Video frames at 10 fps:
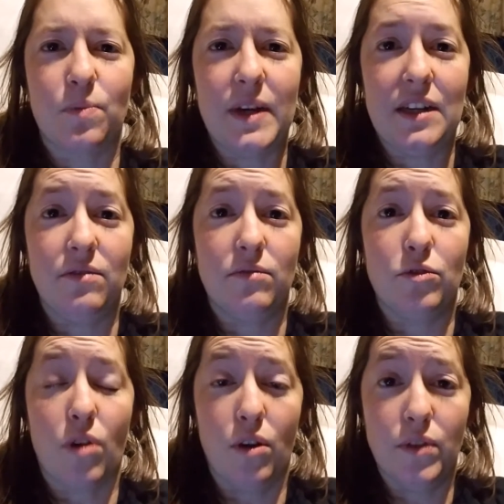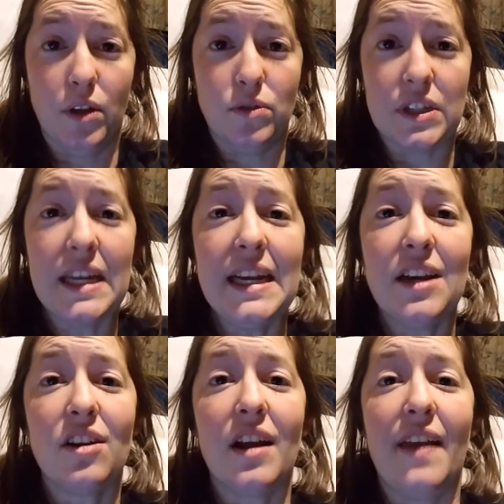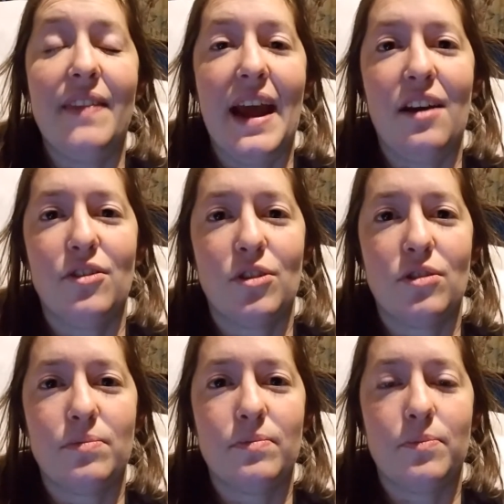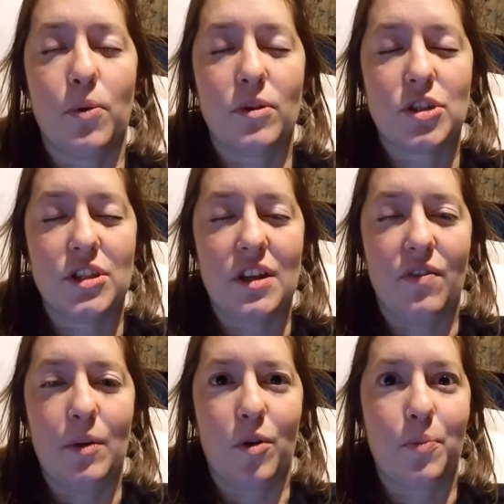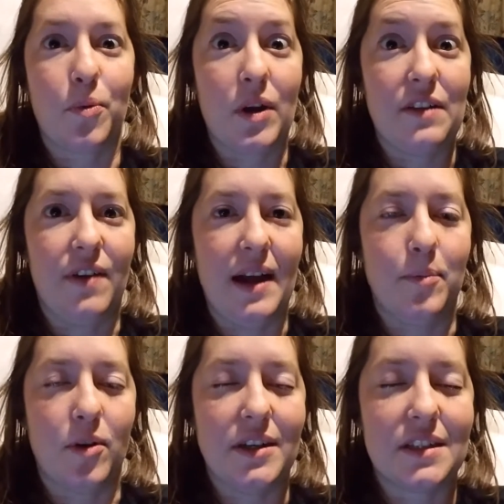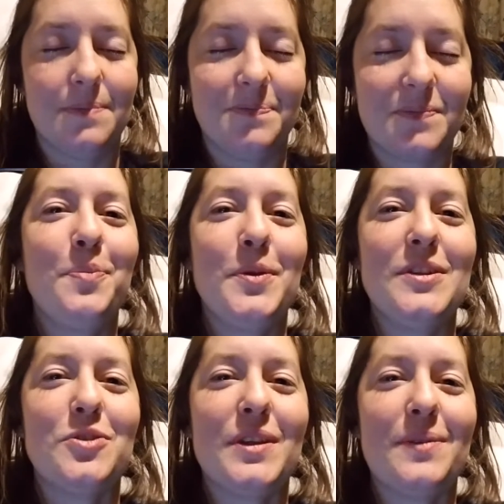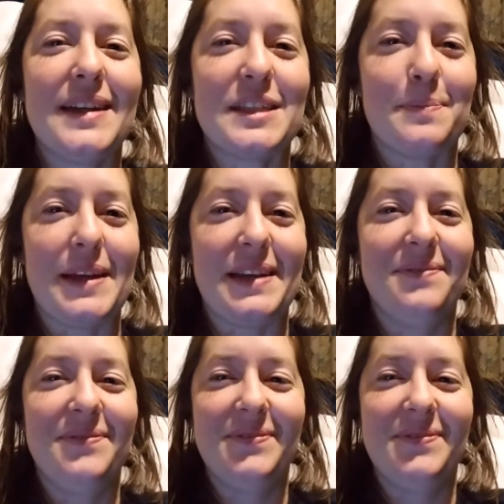we'd grown those here and the outer portions of them were pretty fibrous. Hope you enjoy the recipe.